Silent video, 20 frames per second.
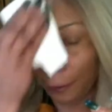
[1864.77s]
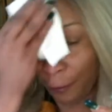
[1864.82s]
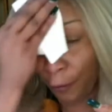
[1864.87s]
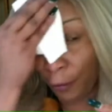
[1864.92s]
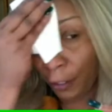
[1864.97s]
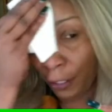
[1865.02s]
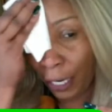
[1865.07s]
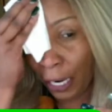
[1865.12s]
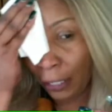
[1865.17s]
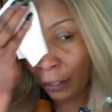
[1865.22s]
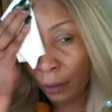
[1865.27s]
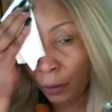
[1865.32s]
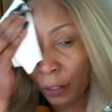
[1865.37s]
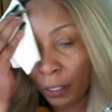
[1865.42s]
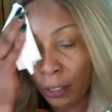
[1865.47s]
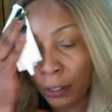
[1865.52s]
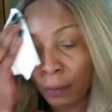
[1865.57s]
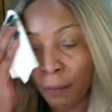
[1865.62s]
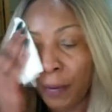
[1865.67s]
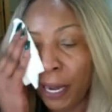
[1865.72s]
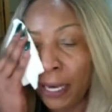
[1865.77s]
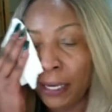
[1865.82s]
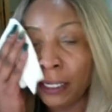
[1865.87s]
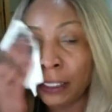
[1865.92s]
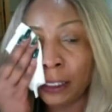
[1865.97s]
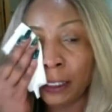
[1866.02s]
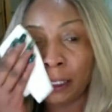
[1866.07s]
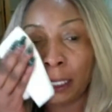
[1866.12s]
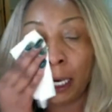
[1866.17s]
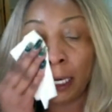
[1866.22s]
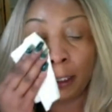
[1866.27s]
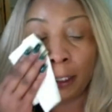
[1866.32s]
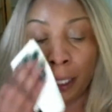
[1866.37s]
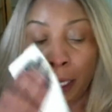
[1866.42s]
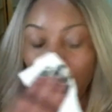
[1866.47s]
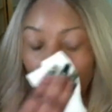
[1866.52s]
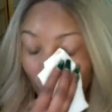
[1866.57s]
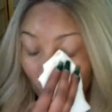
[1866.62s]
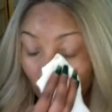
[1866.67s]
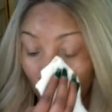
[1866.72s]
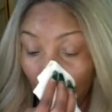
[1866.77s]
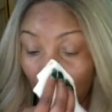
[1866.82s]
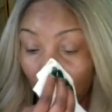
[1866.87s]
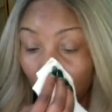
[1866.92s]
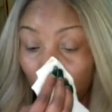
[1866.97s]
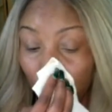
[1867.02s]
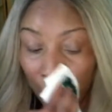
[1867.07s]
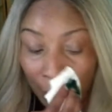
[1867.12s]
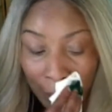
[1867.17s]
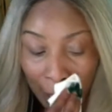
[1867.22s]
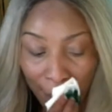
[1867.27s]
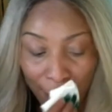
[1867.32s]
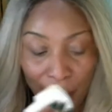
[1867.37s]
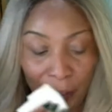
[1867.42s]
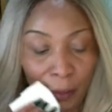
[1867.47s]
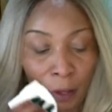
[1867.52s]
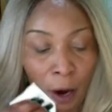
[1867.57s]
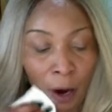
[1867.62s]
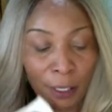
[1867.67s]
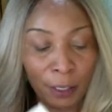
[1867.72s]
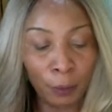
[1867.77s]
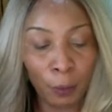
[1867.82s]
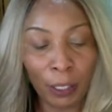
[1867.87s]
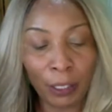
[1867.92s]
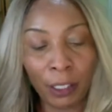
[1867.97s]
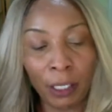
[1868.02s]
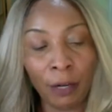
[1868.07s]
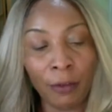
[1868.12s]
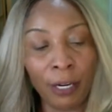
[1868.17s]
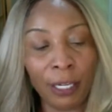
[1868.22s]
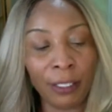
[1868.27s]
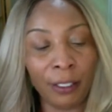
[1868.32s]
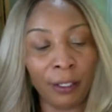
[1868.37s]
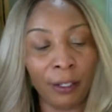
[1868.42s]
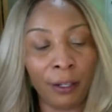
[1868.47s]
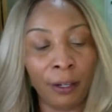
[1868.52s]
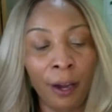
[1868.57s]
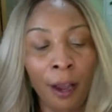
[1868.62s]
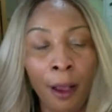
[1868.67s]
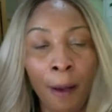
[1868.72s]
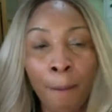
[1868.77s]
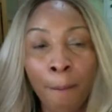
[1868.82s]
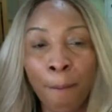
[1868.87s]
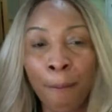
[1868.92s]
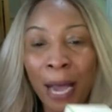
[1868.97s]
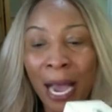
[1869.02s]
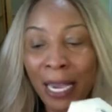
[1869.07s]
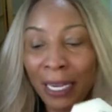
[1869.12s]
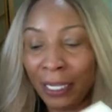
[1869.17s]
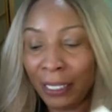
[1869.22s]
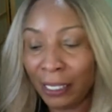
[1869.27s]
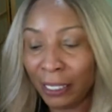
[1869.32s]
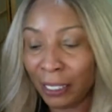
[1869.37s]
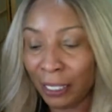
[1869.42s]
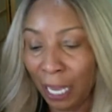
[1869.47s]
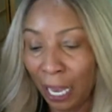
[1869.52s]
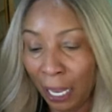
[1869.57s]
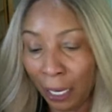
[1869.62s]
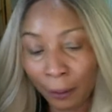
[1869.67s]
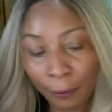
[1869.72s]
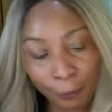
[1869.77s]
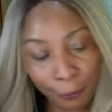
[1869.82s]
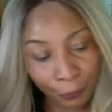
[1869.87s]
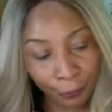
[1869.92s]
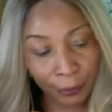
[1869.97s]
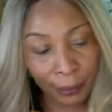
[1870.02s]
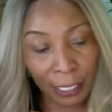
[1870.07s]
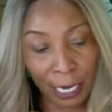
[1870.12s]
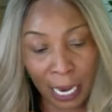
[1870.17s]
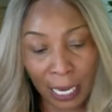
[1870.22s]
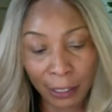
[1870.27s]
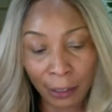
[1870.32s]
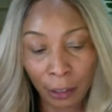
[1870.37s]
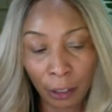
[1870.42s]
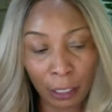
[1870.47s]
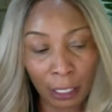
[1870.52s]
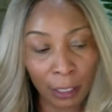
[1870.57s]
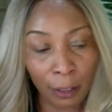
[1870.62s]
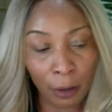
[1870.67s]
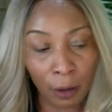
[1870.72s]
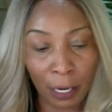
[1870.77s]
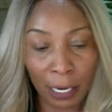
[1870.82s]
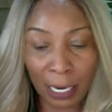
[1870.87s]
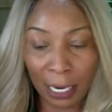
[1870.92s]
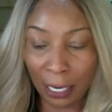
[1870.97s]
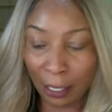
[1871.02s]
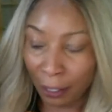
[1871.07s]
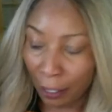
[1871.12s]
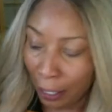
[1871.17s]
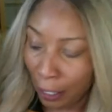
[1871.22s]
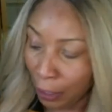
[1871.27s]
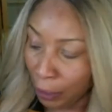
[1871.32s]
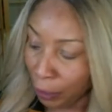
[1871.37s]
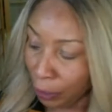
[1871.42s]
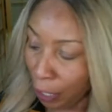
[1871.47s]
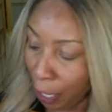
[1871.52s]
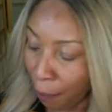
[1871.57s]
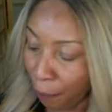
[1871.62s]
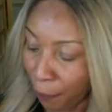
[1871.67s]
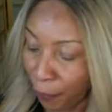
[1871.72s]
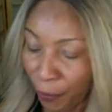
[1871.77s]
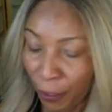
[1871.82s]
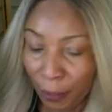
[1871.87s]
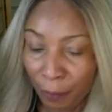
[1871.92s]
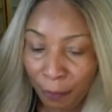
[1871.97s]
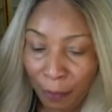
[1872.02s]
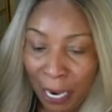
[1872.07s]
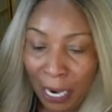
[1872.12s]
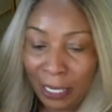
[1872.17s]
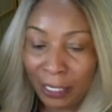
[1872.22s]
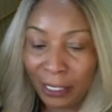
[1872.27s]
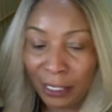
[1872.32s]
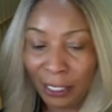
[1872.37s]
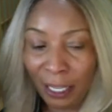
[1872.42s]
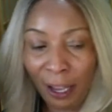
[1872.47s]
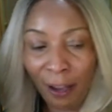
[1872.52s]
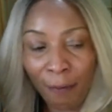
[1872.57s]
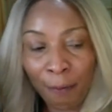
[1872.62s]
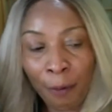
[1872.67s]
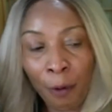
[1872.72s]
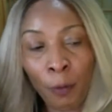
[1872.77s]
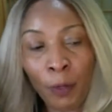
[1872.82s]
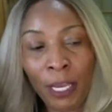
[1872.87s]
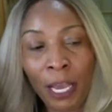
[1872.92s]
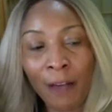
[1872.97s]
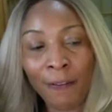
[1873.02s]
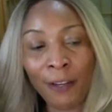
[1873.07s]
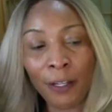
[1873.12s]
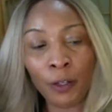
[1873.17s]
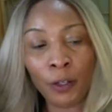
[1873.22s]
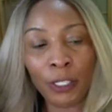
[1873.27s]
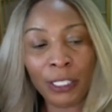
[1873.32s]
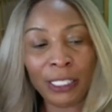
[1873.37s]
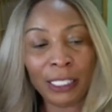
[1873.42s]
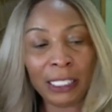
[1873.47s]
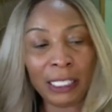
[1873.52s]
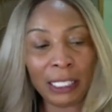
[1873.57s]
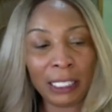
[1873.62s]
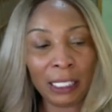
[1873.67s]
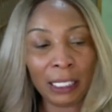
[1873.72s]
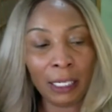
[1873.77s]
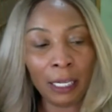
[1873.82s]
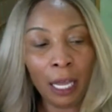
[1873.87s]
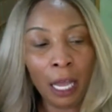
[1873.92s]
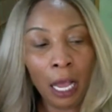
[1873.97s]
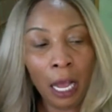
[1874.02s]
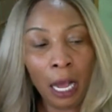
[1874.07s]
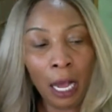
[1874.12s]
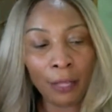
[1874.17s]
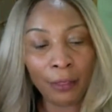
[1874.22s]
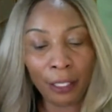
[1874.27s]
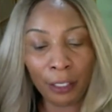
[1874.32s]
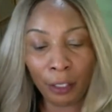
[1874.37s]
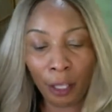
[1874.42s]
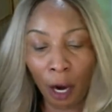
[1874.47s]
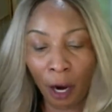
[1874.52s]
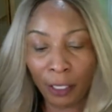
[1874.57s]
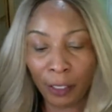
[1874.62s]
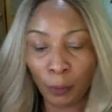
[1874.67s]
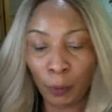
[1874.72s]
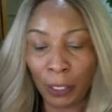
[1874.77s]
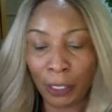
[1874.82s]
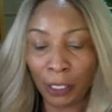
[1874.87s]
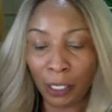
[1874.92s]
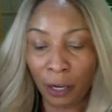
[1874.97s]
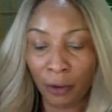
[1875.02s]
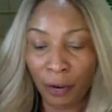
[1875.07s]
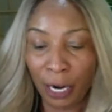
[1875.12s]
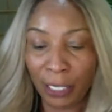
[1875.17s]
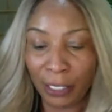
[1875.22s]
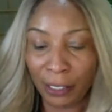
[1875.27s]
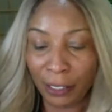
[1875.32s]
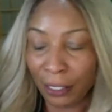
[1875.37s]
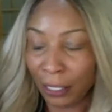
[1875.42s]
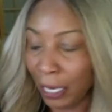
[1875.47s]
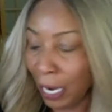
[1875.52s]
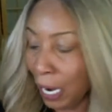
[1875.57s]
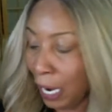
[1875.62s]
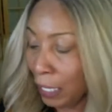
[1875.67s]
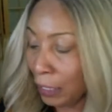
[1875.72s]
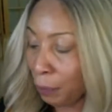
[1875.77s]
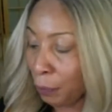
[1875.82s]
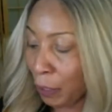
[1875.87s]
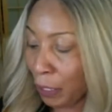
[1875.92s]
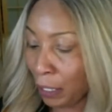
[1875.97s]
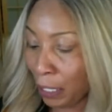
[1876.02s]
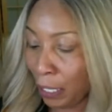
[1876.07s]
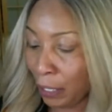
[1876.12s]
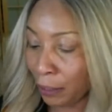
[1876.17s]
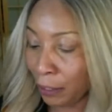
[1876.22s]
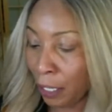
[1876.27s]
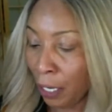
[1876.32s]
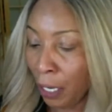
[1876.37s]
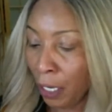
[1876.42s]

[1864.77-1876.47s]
If you're not looking to buy a set, you can pick up the Dark Spot Corrector by itself. Yes, you can go ahead, shop for it by itself. But we have a good deal on the Dark Spot Corrector, guys, because